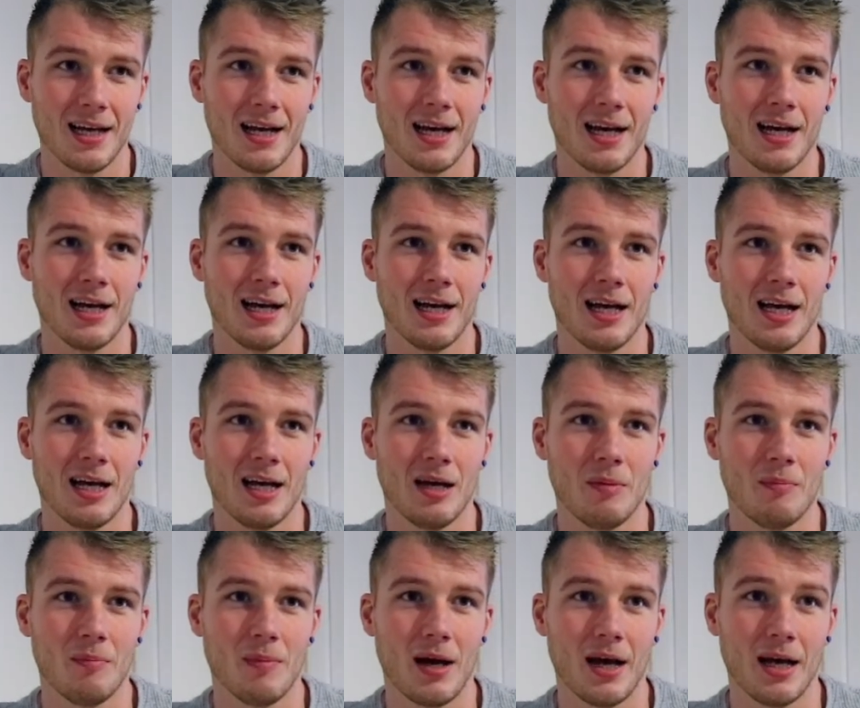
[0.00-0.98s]

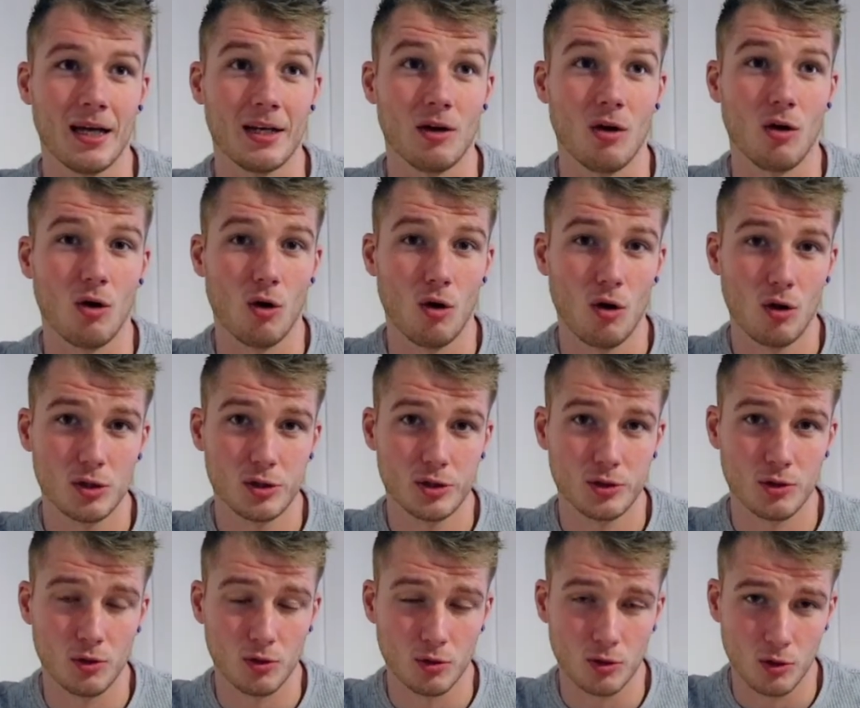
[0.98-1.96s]
and
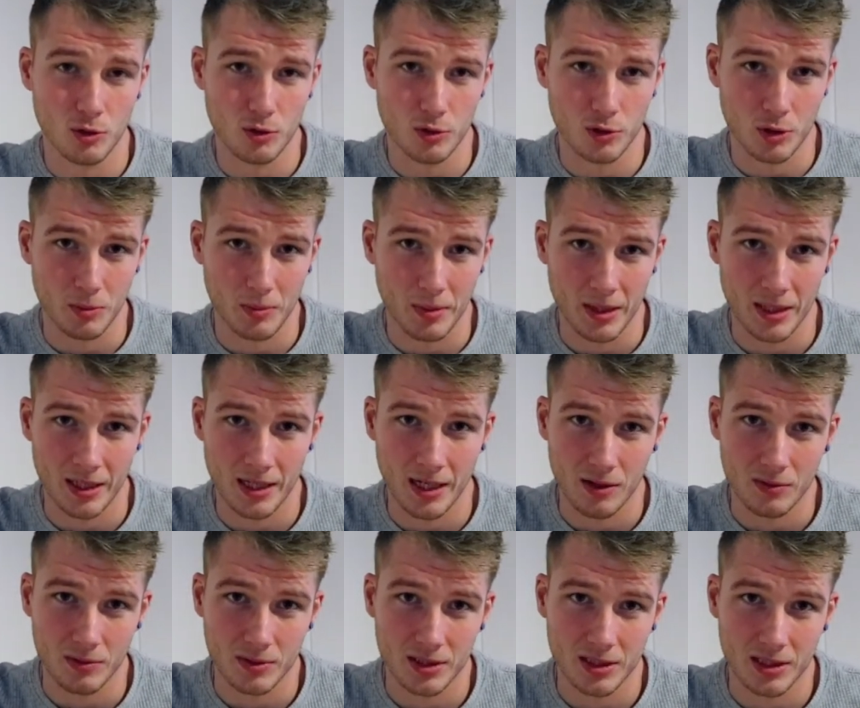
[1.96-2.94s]
also going to be
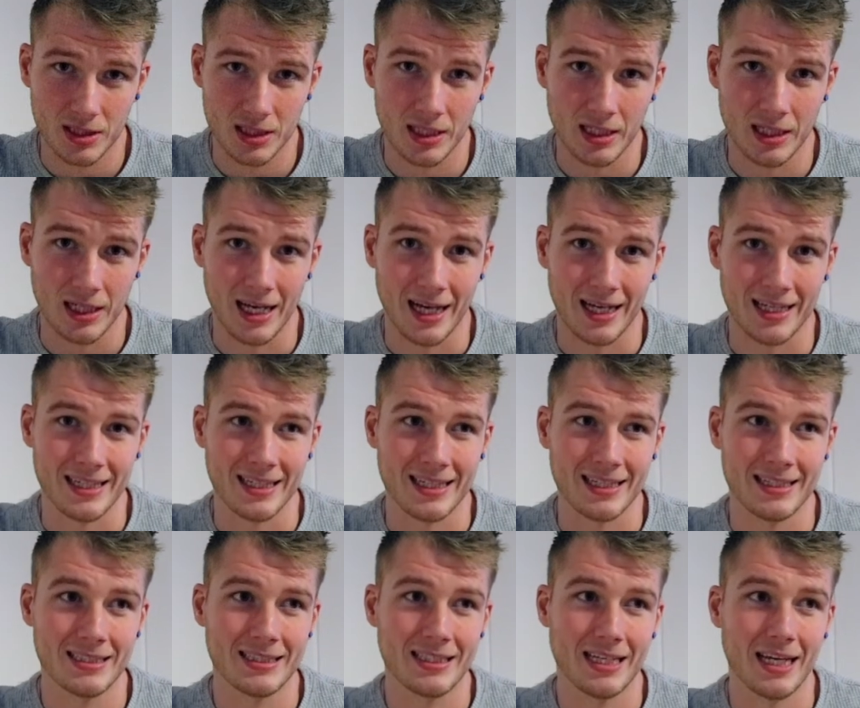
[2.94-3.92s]
announcing an
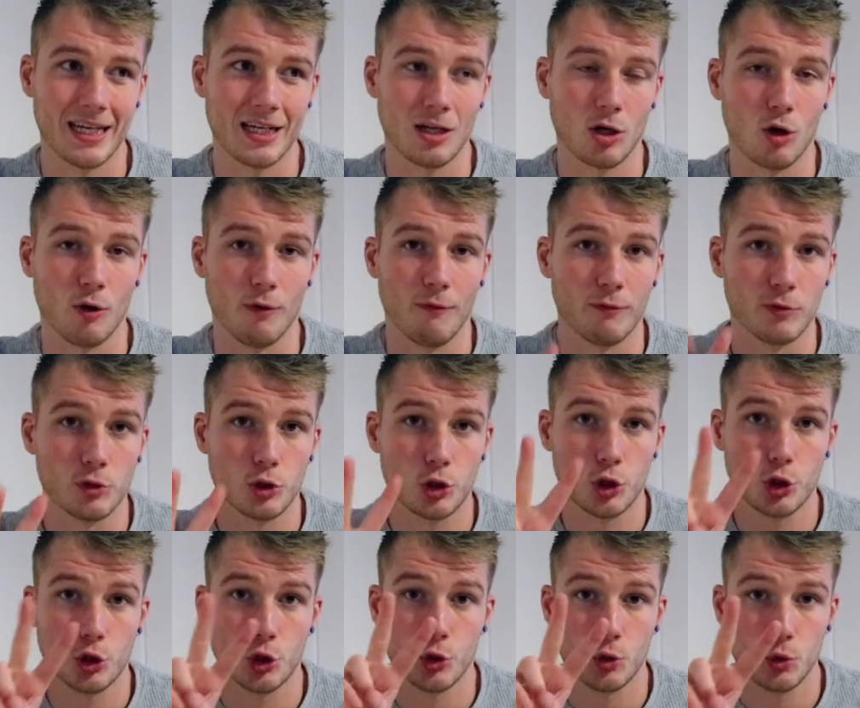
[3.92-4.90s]
intake of
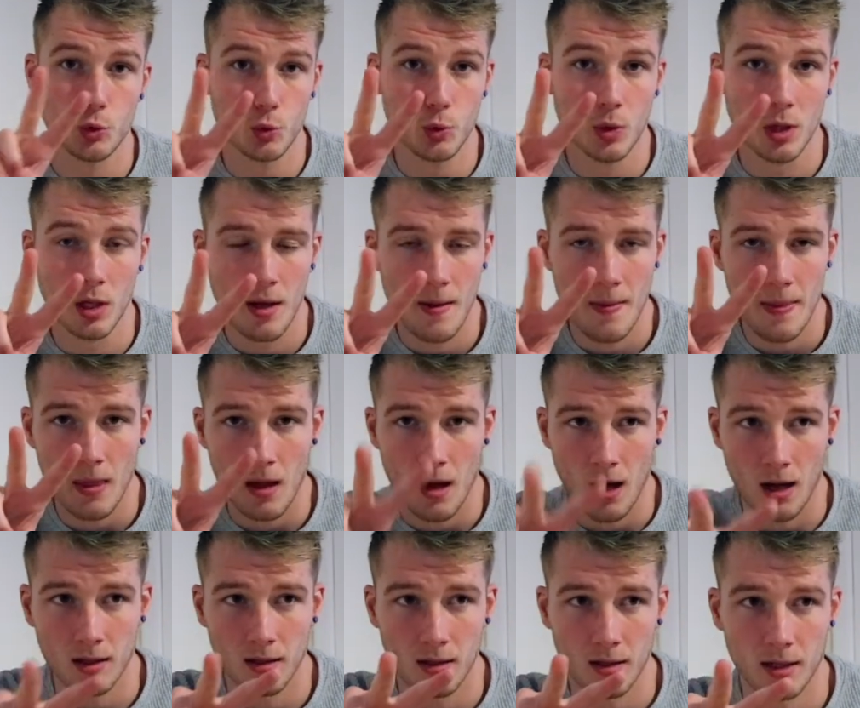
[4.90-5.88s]
2
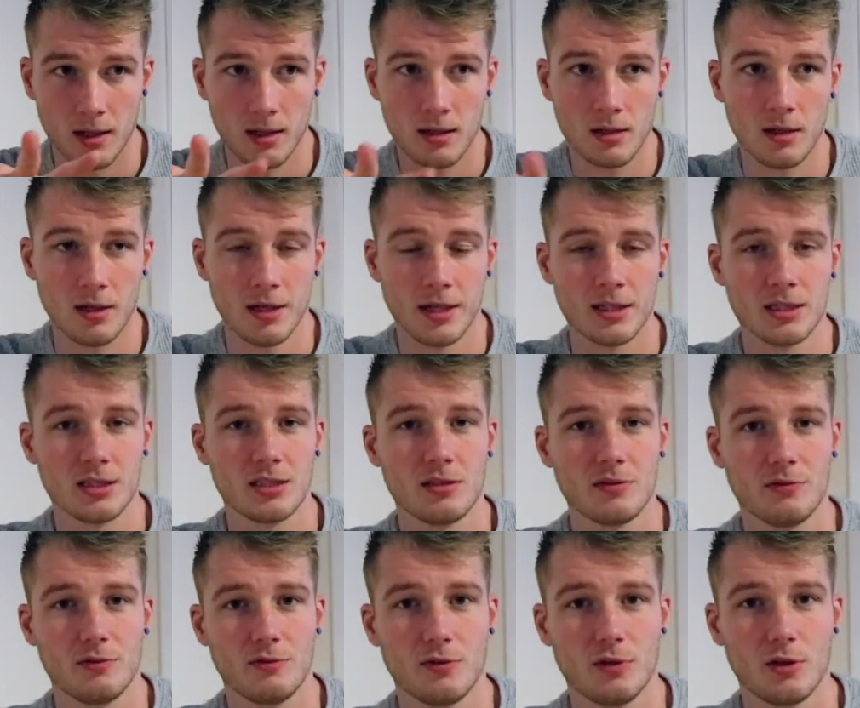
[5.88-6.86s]
online clients
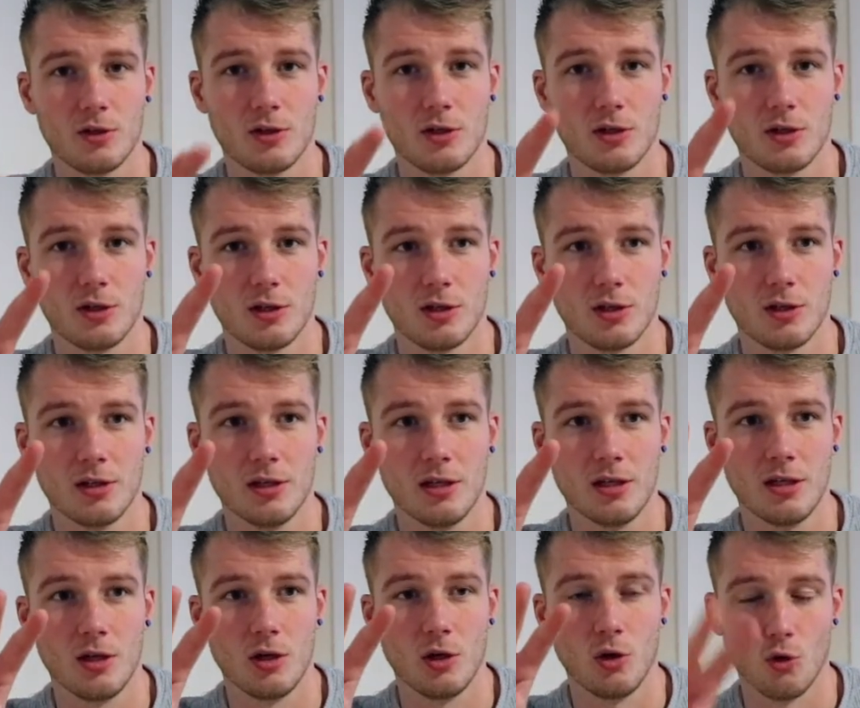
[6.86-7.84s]
for
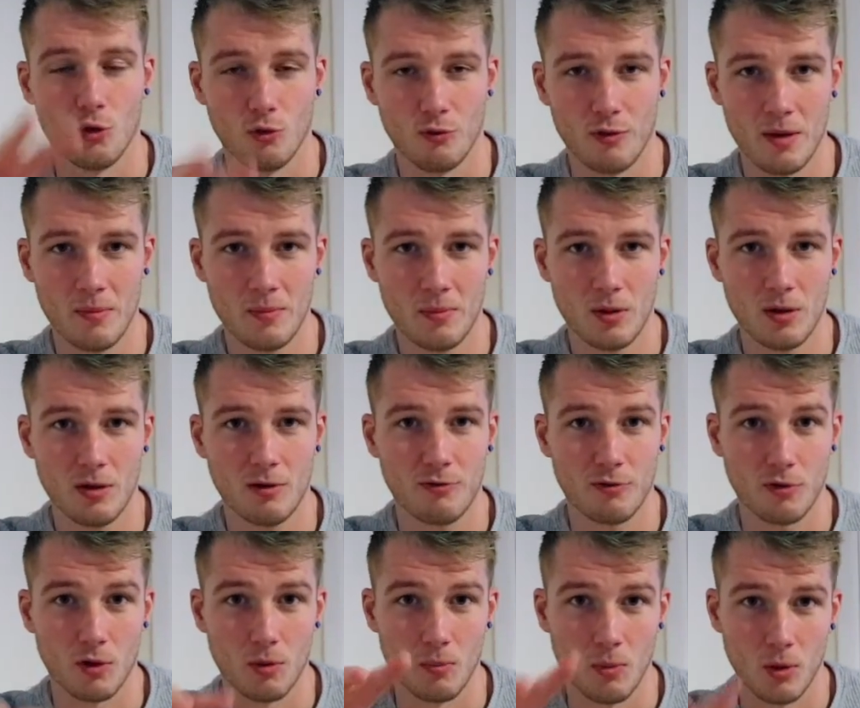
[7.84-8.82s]
November,
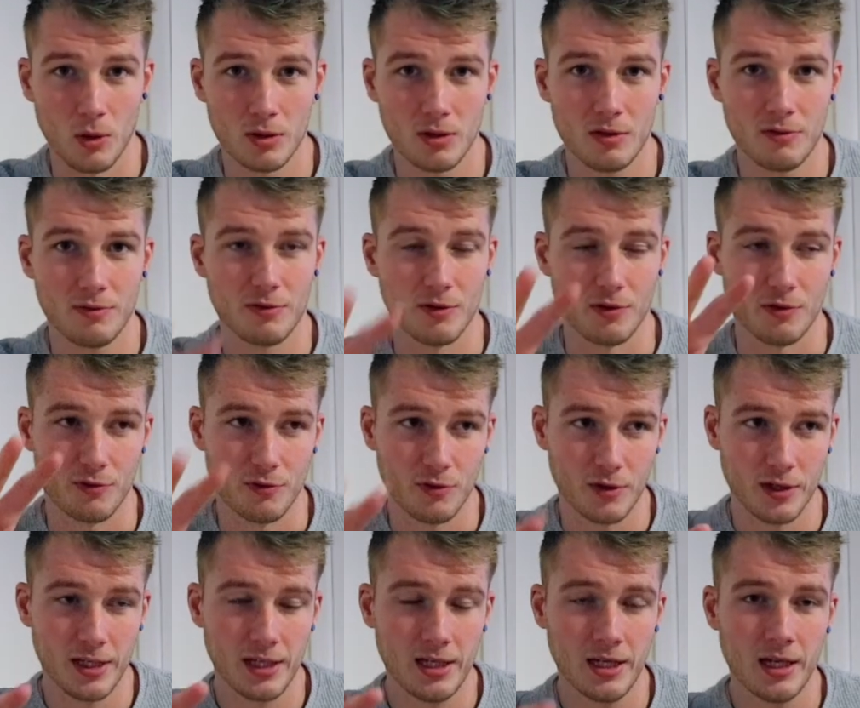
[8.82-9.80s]
for a month, for
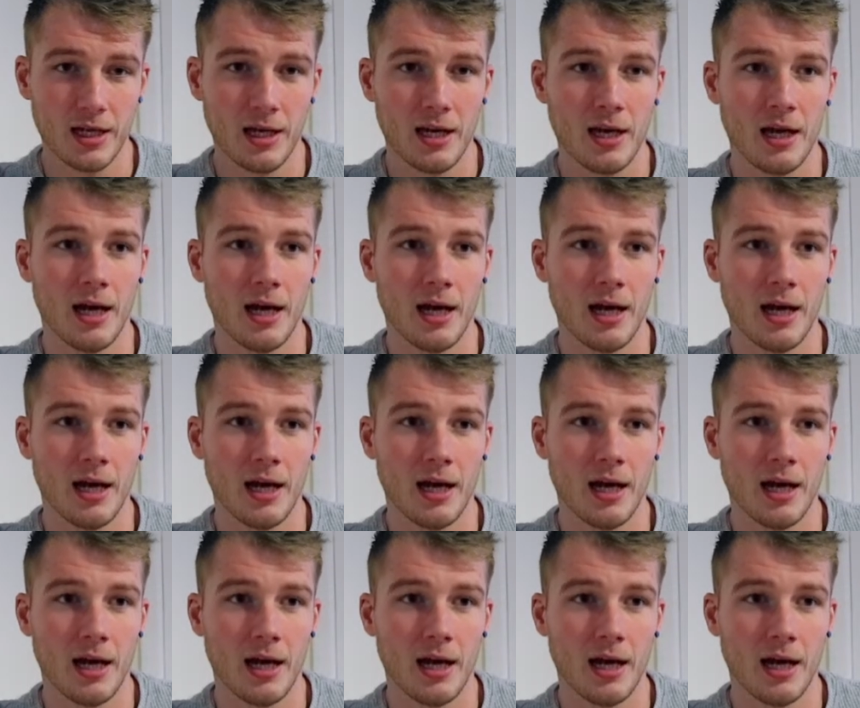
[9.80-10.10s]
free,